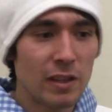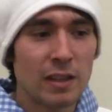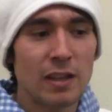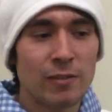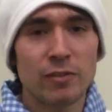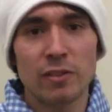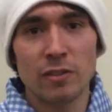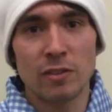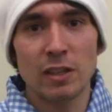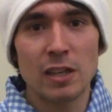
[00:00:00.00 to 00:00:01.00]
enough
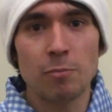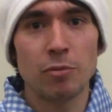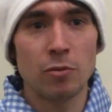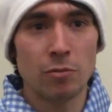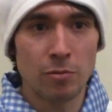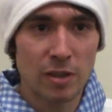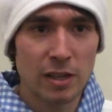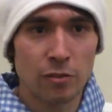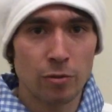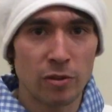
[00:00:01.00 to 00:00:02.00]
to keep you
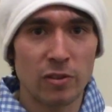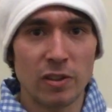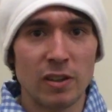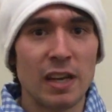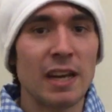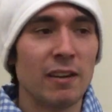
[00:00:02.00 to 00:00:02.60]
interested